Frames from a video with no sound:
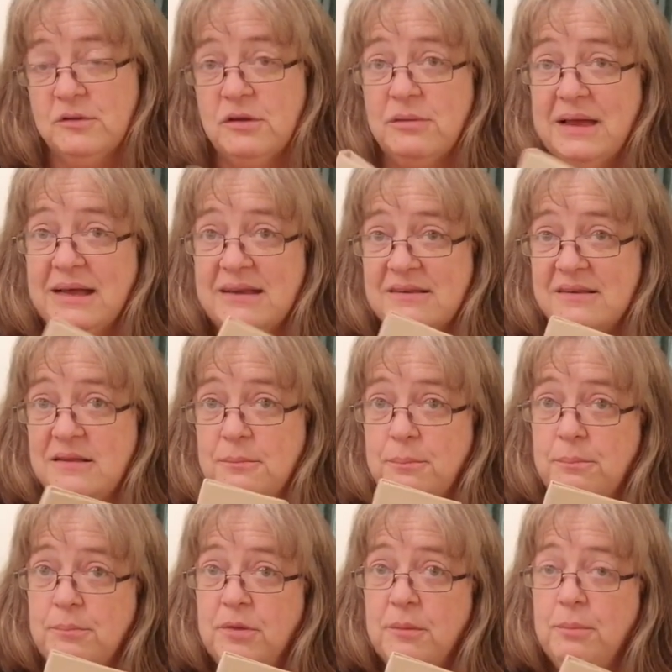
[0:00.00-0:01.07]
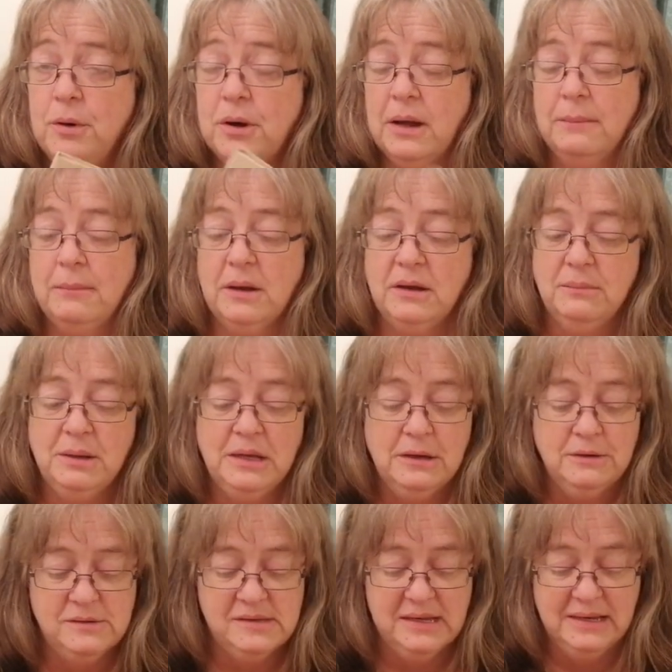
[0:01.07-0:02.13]
so that's the book I'm going to be
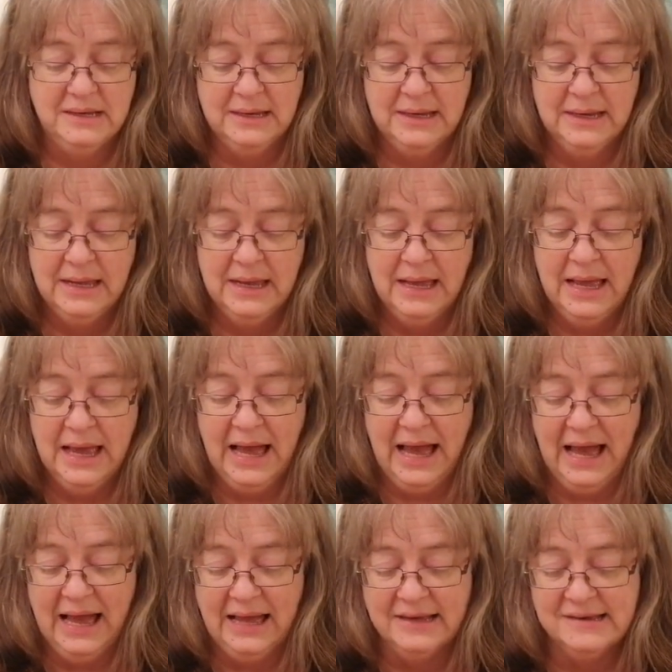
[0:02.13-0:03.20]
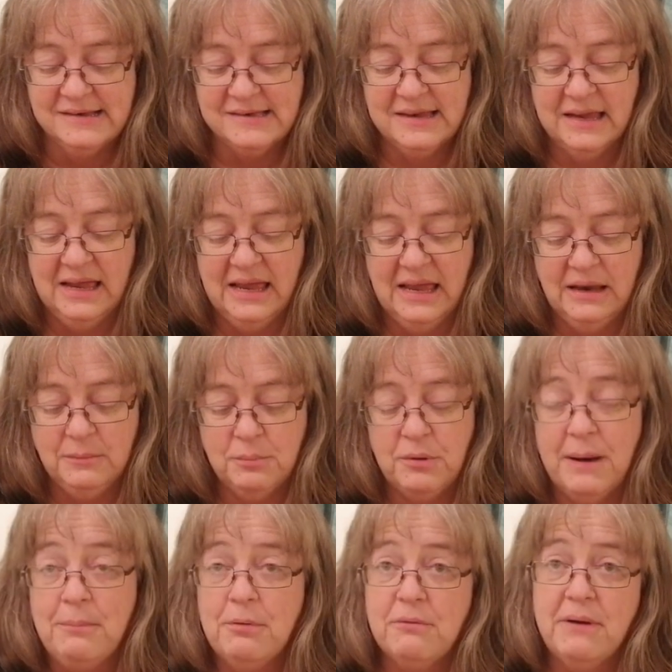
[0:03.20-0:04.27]
using. And in
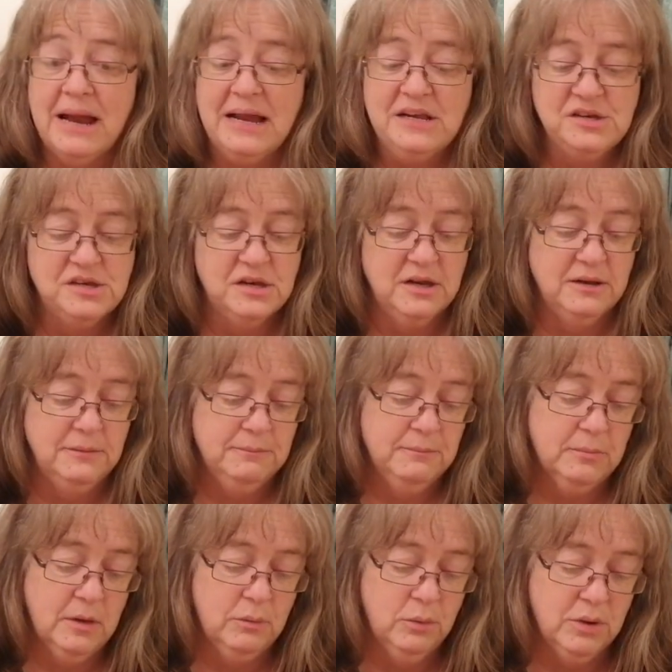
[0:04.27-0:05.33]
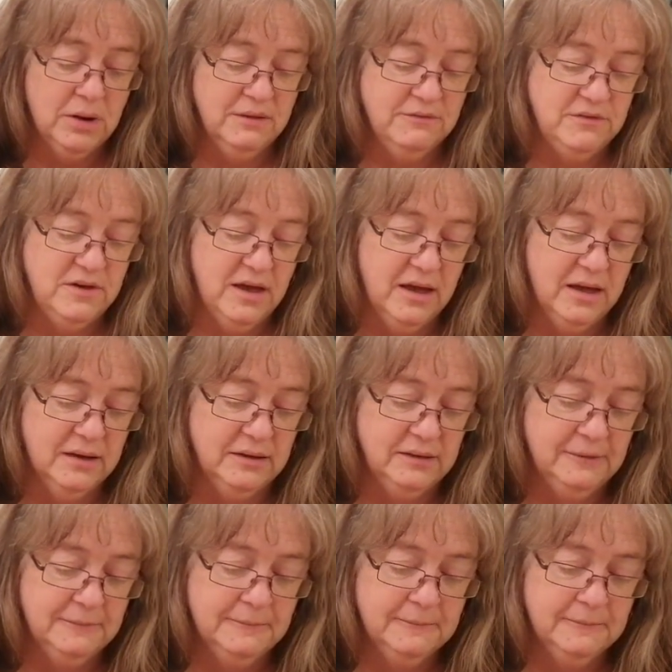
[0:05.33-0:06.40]
preparation, what I've
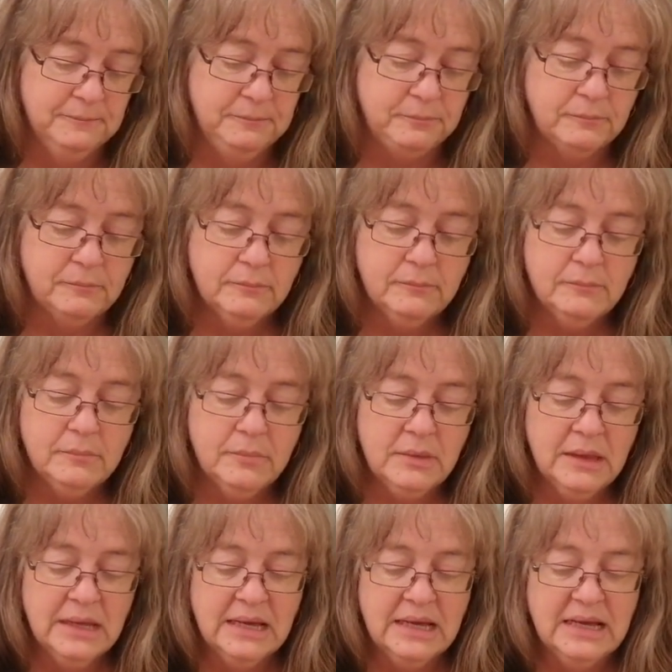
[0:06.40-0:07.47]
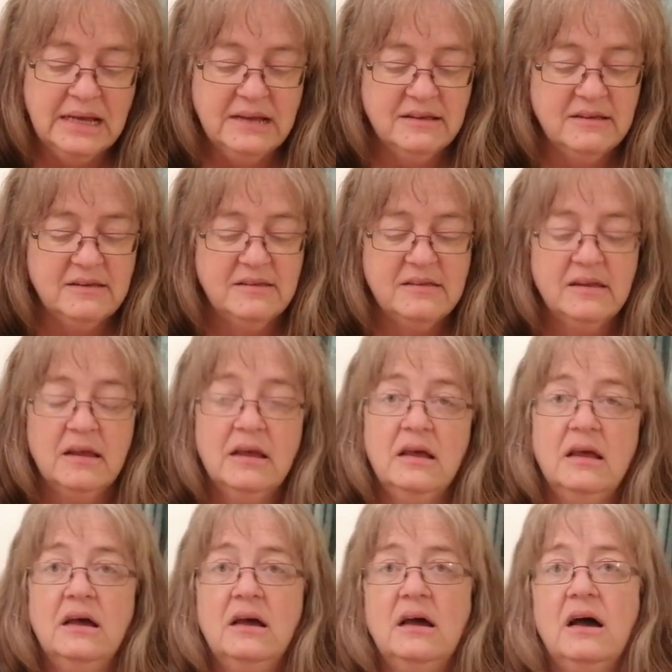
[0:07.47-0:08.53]
done is
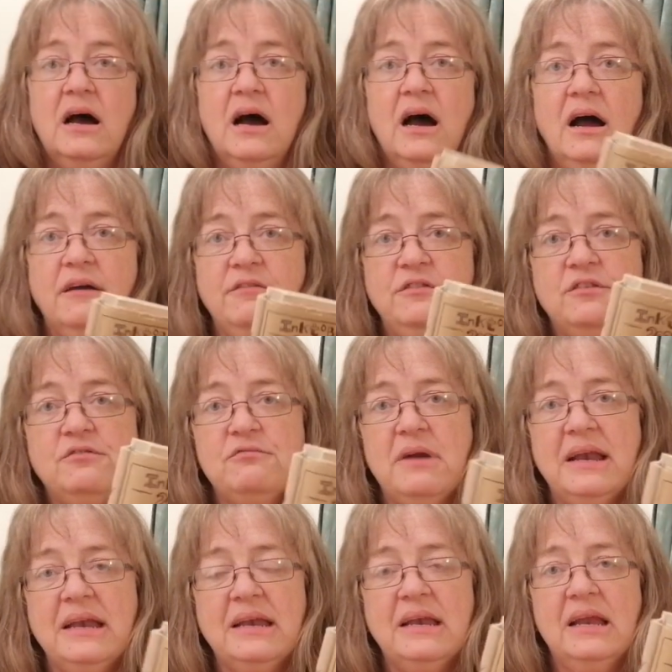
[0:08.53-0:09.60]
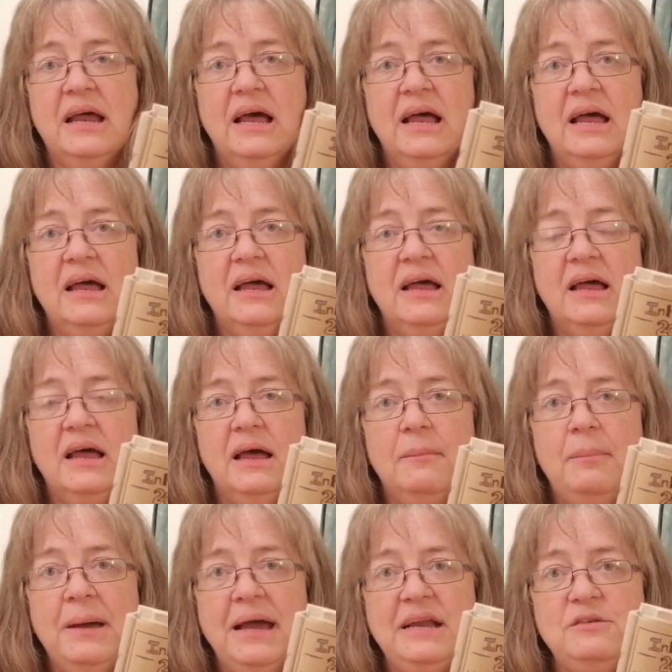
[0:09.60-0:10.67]
I've just written
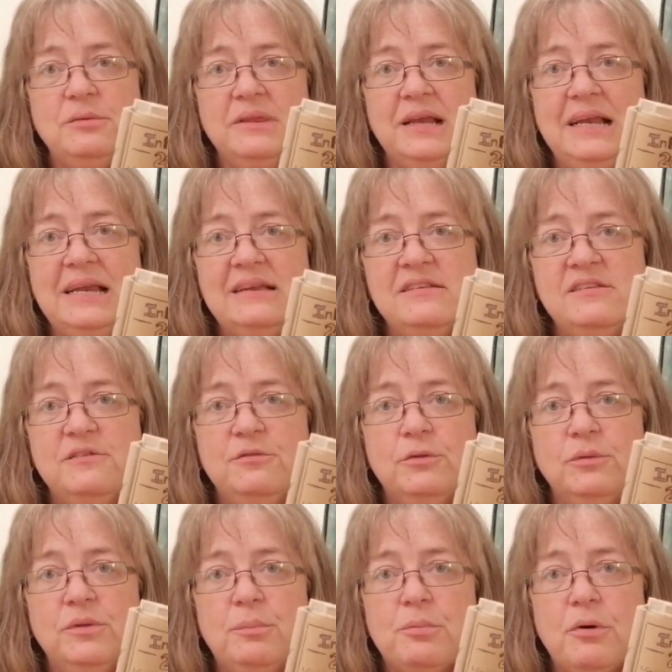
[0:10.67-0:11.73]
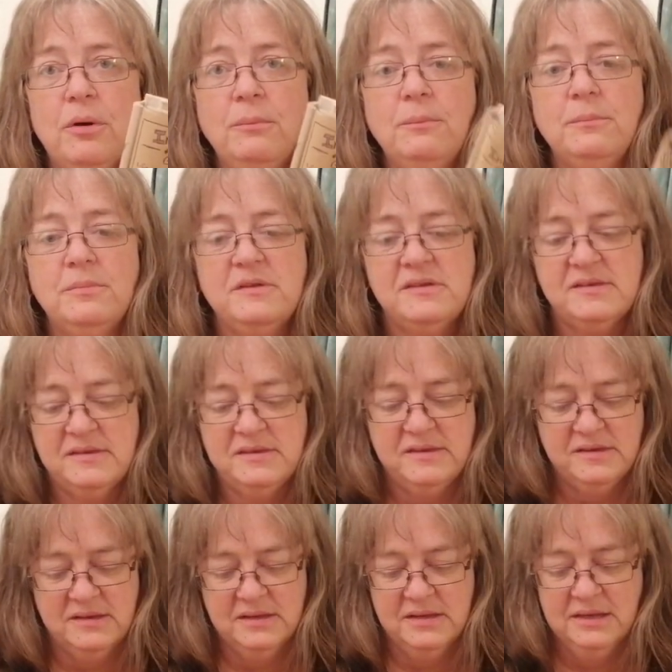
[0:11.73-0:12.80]
a page with a list of all the
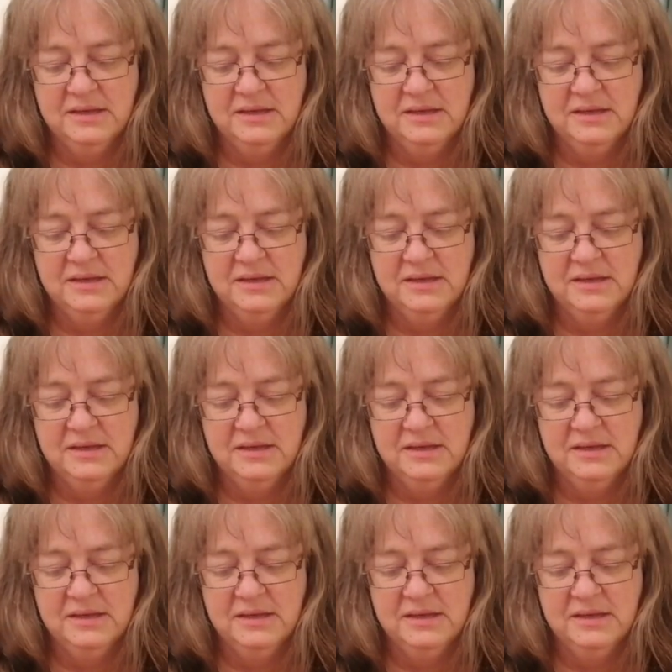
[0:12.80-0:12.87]
prompts,